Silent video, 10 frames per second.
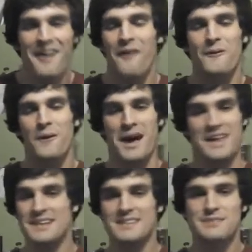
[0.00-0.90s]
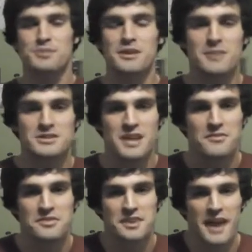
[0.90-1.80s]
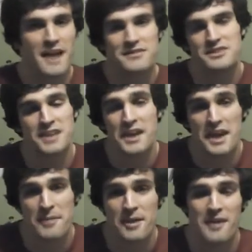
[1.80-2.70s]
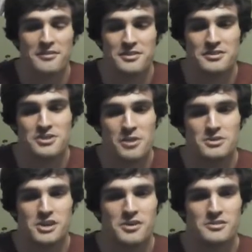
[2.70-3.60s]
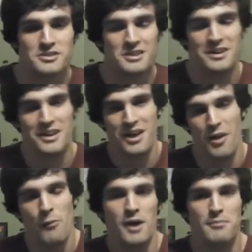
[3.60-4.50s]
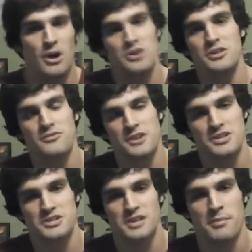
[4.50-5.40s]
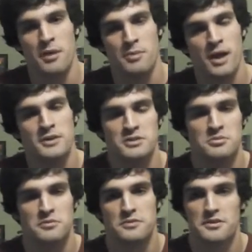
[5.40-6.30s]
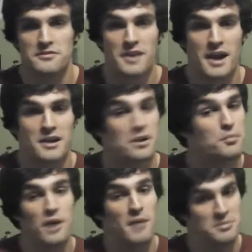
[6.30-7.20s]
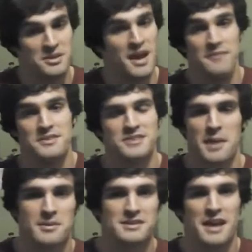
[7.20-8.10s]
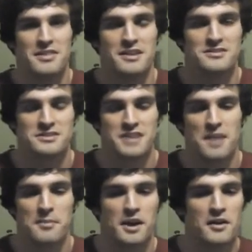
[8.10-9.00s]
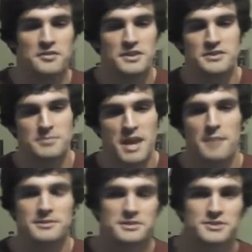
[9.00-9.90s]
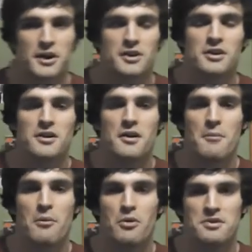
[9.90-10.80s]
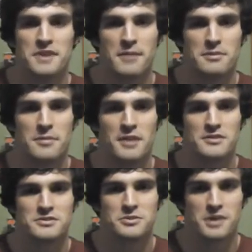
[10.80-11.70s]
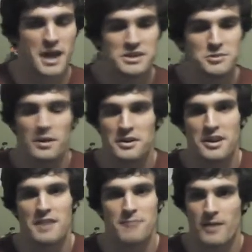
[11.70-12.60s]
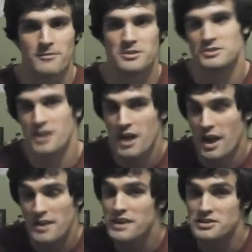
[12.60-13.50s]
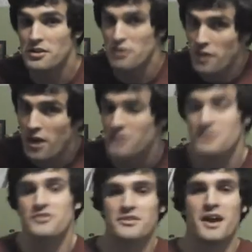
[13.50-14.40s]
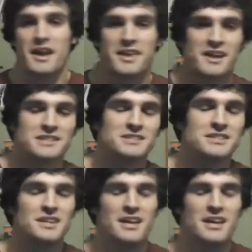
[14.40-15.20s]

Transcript: Well, I guess that's pretty much everything I have to say about JoJo's. When part 2 finishes up, I'll probably do a review of that. It'll probably have the same exact things to say, but I'll at least be able to talk more in depth about the story. I just wanted to give my first initial thoughts, I guess.